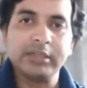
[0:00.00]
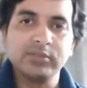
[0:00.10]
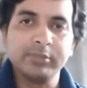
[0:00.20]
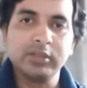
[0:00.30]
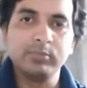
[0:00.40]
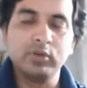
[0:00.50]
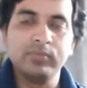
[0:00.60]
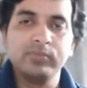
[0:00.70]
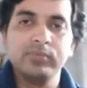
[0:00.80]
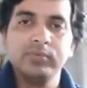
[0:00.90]
is made up
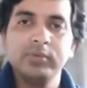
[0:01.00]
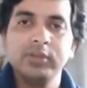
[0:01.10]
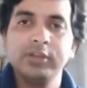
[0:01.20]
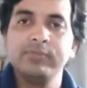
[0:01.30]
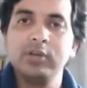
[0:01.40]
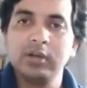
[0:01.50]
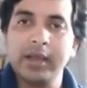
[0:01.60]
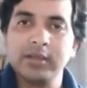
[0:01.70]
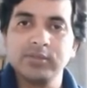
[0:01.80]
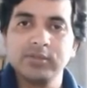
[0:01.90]
of different
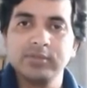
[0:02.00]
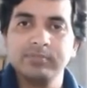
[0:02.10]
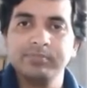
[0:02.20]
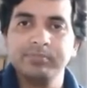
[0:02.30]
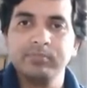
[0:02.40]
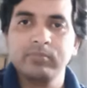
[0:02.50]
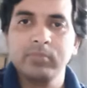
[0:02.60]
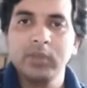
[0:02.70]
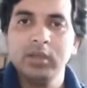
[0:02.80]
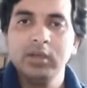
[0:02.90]
glands,
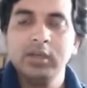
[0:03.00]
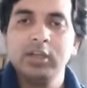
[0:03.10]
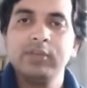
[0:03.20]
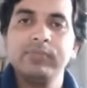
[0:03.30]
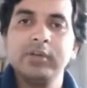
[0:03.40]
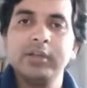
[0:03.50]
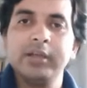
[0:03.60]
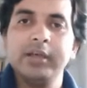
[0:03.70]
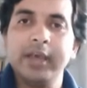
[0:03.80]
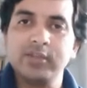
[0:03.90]

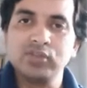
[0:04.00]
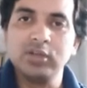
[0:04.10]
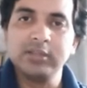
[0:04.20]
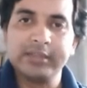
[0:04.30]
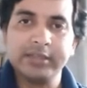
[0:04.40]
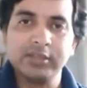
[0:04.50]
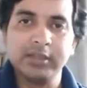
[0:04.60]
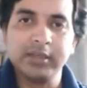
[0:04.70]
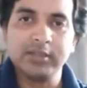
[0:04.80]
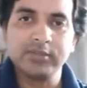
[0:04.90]
different external
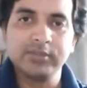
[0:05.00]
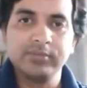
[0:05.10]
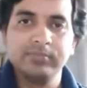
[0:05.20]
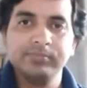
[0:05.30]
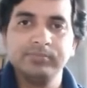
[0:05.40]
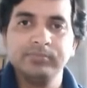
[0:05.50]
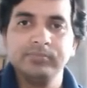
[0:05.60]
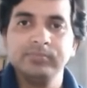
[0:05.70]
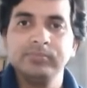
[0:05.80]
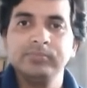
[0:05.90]
genitalias,
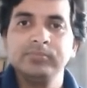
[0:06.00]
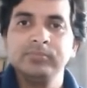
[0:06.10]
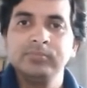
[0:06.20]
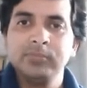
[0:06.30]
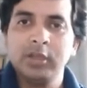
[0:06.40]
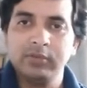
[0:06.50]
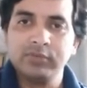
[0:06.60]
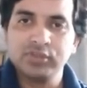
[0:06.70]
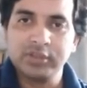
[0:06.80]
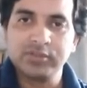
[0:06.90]
in
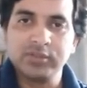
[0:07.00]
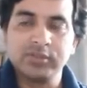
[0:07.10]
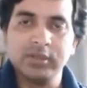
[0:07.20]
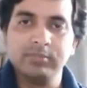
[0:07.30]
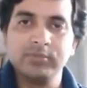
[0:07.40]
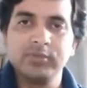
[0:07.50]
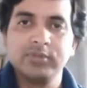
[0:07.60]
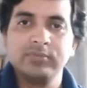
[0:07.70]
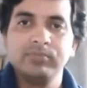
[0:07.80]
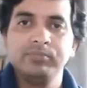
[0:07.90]
which testis comes,